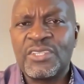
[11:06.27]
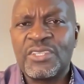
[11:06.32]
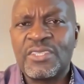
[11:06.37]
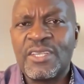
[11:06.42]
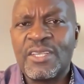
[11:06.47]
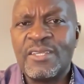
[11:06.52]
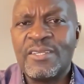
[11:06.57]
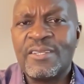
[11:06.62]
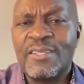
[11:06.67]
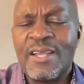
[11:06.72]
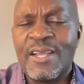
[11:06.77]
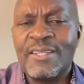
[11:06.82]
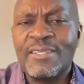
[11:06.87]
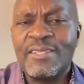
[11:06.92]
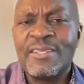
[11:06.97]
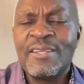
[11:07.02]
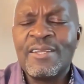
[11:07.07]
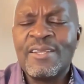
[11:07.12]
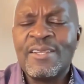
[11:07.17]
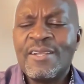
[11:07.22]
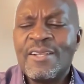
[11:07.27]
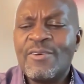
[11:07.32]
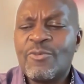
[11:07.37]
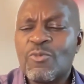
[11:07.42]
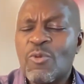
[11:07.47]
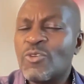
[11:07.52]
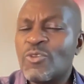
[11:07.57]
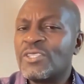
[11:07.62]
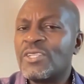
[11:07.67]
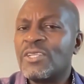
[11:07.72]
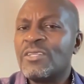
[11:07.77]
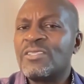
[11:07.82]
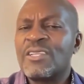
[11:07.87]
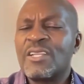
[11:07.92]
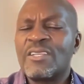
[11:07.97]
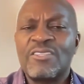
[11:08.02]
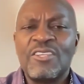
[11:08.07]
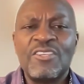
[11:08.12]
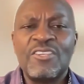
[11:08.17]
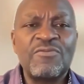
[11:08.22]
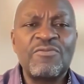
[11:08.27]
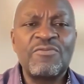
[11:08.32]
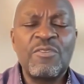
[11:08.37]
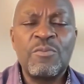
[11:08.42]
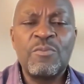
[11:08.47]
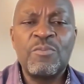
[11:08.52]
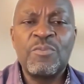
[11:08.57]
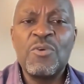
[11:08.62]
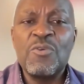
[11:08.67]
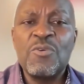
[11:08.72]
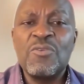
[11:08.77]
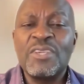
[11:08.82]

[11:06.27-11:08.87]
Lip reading: said that, wrote a successful book.